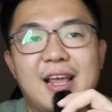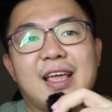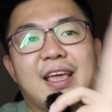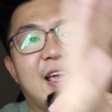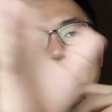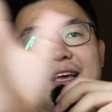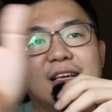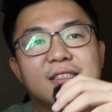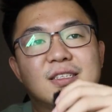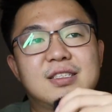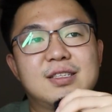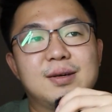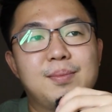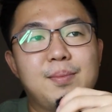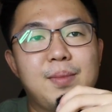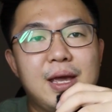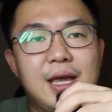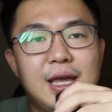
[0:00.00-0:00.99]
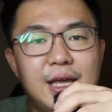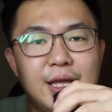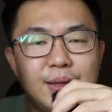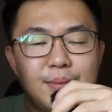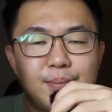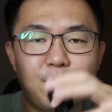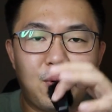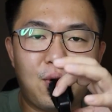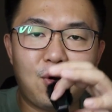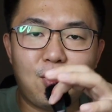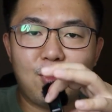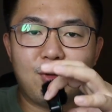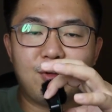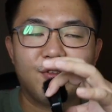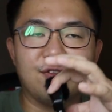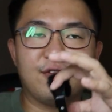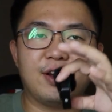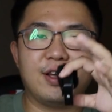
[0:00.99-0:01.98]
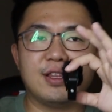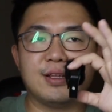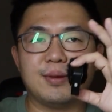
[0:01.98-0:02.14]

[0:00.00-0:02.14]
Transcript: I guess the main point, right?